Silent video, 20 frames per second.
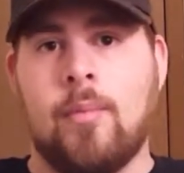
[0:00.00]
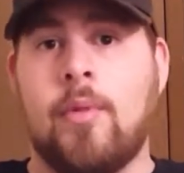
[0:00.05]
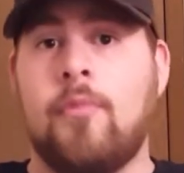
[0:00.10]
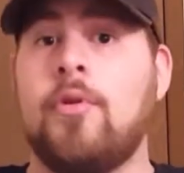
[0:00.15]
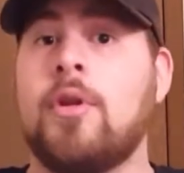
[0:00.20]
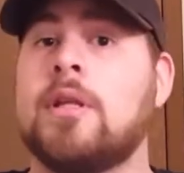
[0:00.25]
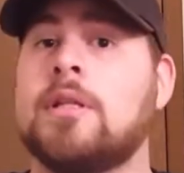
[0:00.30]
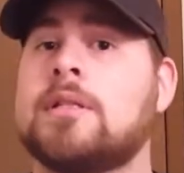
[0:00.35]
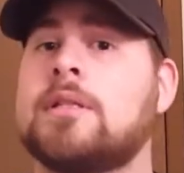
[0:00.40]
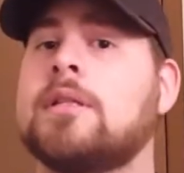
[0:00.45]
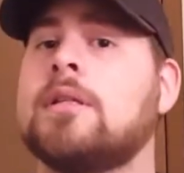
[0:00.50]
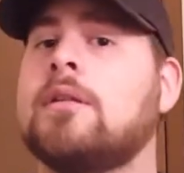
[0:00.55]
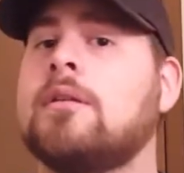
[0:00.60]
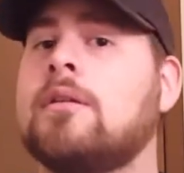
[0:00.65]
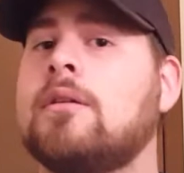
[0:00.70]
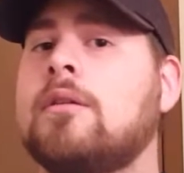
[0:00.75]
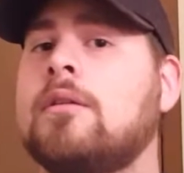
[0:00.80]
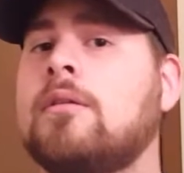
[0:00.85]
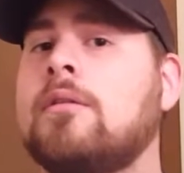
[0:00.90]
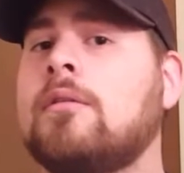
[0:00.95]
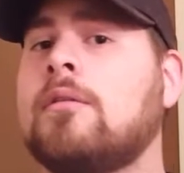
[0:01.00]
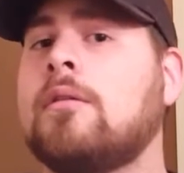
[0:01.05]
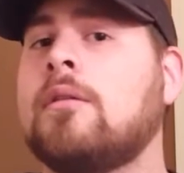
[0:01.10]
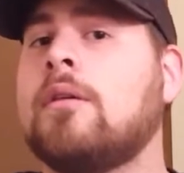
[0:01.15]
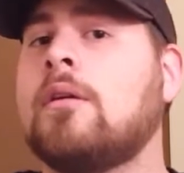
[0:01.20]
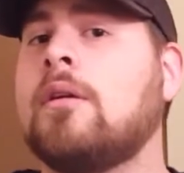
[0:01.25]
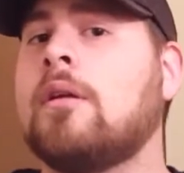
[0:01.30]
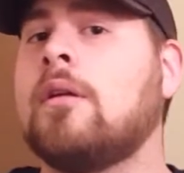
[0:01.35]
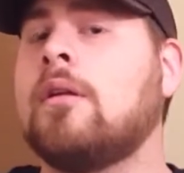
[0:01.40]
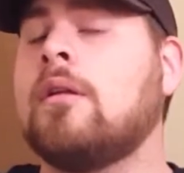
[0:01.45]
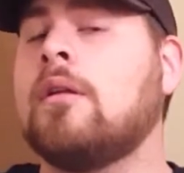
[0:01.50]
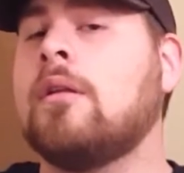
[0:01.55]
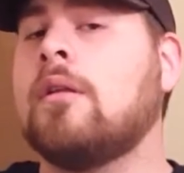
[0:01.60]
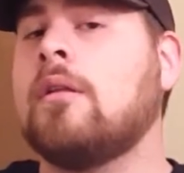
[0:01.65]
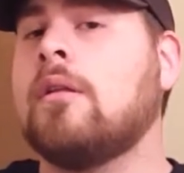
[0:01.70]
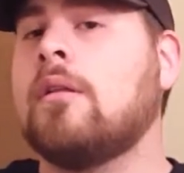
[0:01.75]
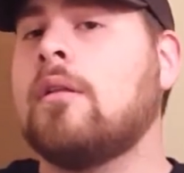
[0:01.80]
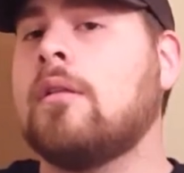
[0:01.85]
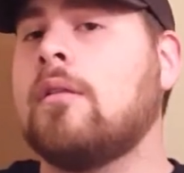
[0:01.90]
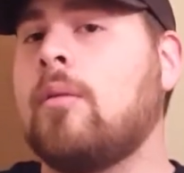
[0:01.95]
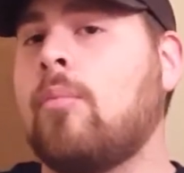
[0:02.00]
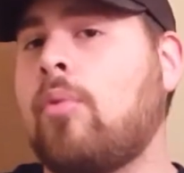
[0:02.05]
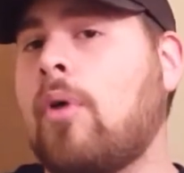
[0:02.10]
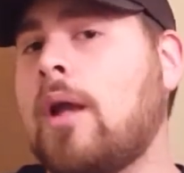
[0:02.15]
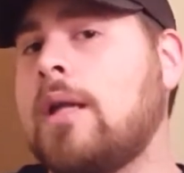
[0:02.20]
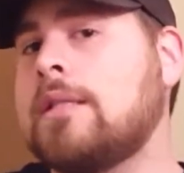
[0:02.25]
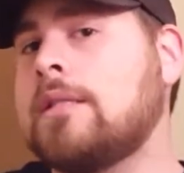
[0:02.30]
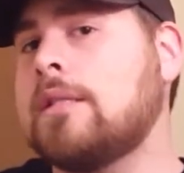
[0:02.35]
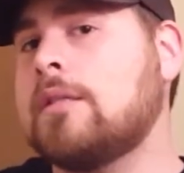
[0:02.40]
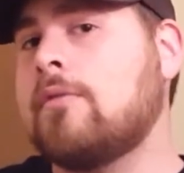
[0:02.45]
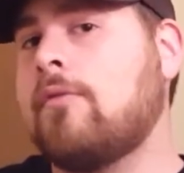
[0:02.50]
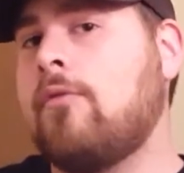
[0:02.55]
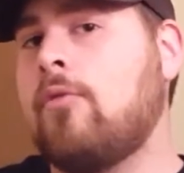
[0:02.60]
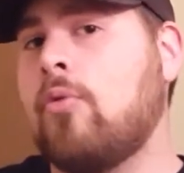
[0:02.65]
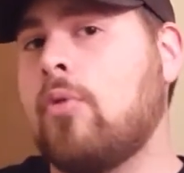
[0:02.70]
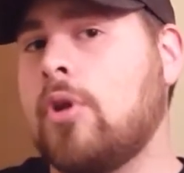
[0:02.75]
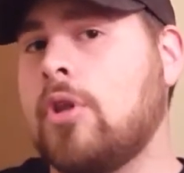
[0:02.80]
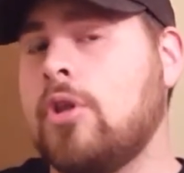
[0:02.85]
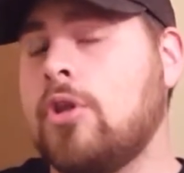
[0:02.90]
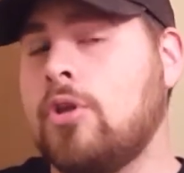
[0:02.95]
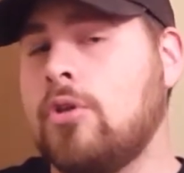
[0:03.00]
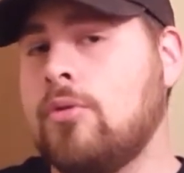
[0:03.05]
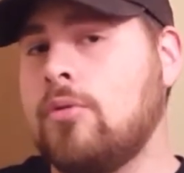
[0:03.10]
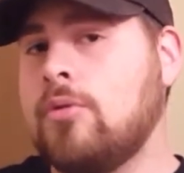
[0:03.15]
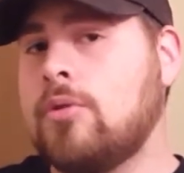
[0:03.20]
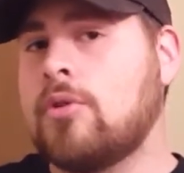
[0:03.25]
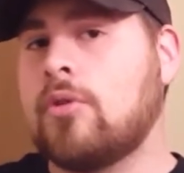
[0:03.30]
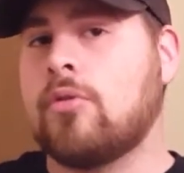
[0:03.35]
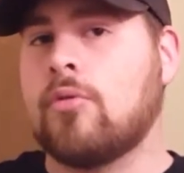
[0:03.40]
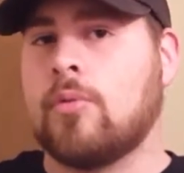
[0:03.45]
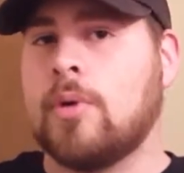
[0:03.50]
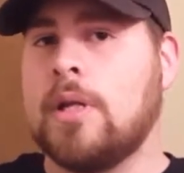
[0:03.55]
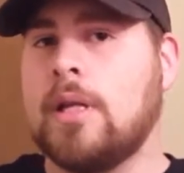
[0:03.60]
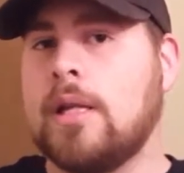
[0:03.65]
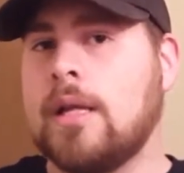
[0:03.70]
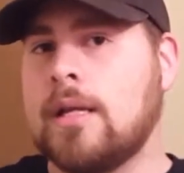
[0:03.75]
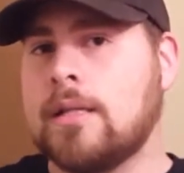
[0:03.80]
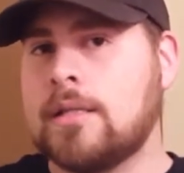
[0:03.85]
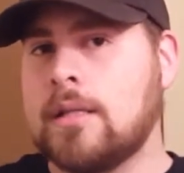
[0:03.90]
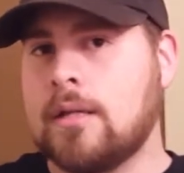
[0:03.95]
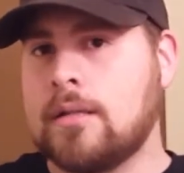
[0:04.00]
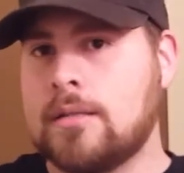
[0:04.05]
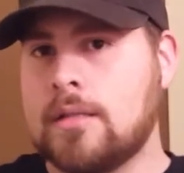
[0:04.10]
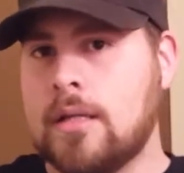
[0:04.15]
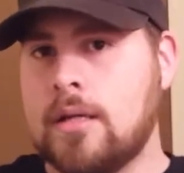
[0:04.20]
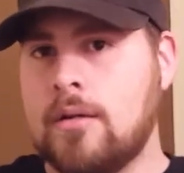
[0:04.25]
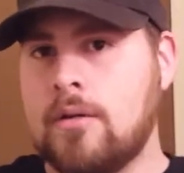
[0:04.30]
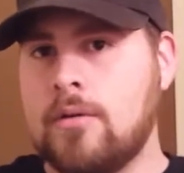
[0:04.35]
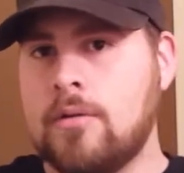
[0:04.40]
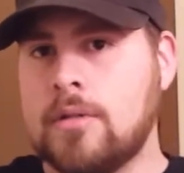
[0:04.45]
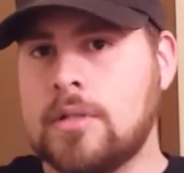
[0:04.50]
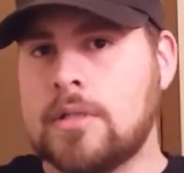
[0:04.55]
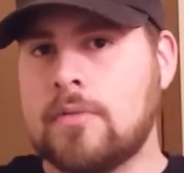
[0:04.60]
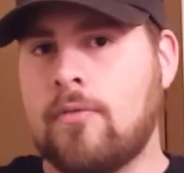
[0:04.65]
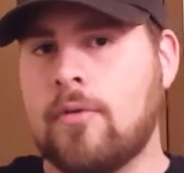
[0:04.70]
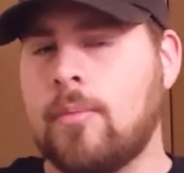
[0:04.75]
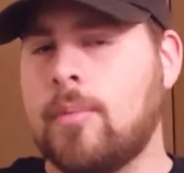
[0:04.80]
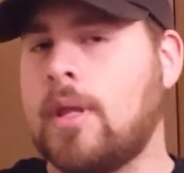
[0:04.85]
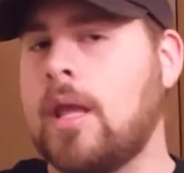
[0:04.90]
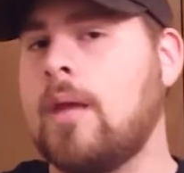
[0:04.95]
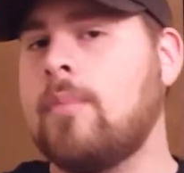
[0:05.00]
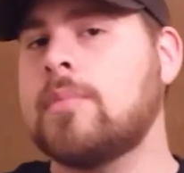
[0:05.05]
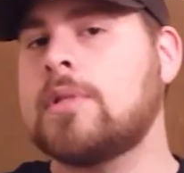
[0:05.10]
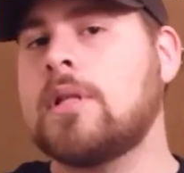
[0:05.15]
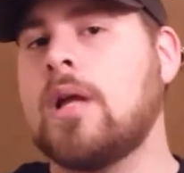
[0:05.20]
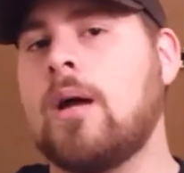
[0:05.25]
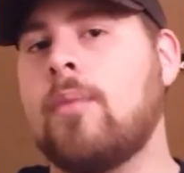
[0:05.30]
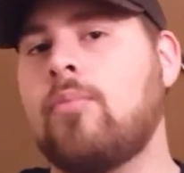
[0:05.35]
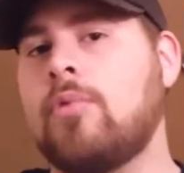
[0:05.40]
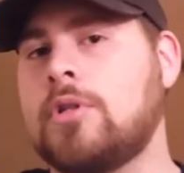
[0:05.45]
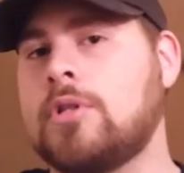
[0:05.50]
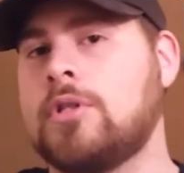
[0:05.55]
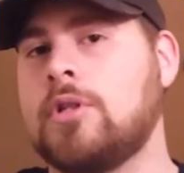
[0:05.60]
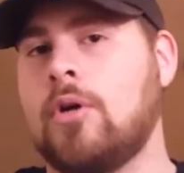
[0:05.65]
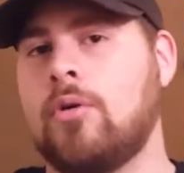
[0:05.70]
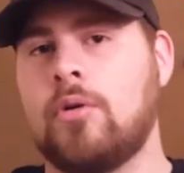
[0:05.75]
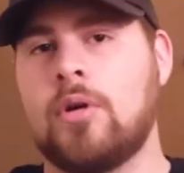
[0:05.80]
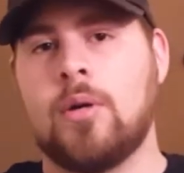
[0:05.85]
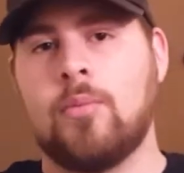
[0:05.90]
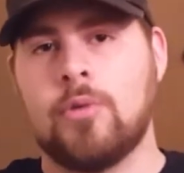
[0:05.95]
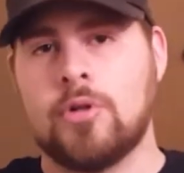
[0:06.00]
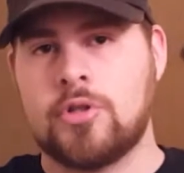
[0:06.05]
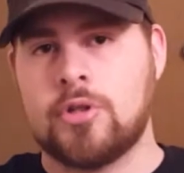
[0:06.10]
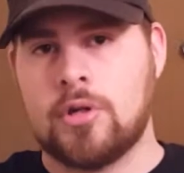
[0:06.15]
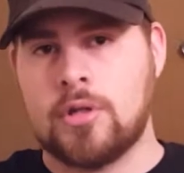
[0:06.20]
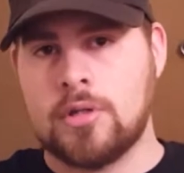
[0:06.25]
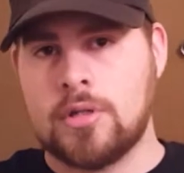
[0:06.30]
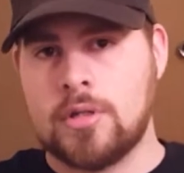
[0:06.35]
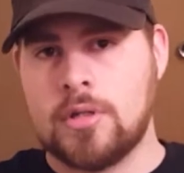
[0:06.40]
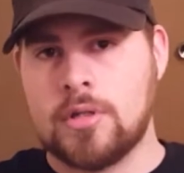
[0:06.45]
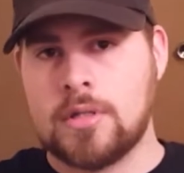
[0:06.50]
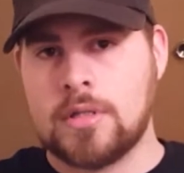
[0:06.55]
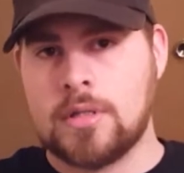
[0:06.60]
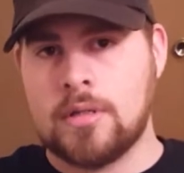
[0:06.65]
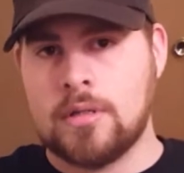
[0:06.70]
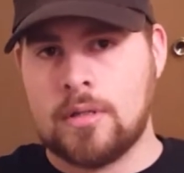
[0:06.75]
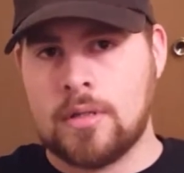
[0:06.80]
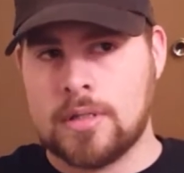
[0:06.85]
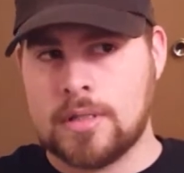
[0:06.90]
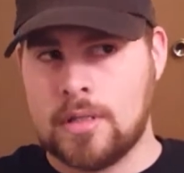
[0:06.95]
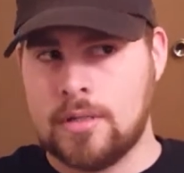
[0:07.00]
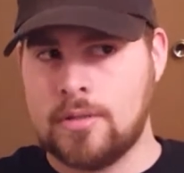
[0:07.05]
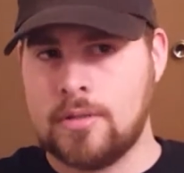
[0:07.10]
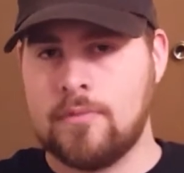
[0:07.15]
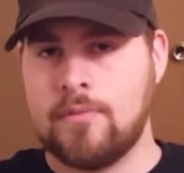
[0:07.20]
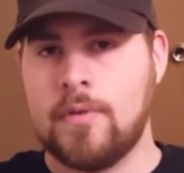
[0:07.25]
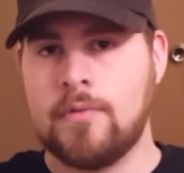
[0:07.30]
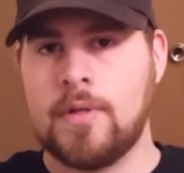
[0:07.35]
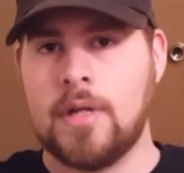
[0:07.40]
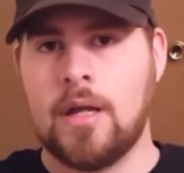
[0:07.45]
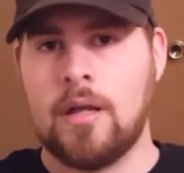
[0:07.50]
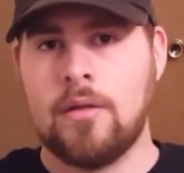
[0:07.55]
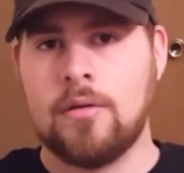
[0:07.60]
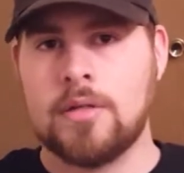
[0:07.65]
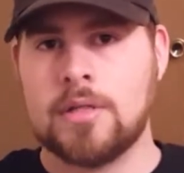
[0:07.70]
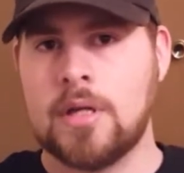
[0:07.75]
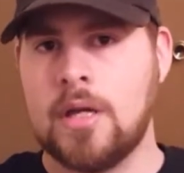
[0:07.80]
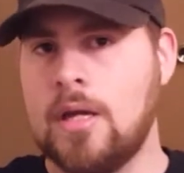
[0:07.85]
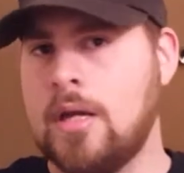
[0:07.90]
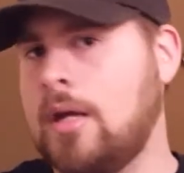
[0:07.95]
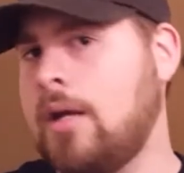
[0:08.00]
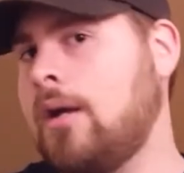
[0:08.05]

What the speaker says: If you consider the prices for used 3DS XLs from GameStop, which don't come with chargers, is $150.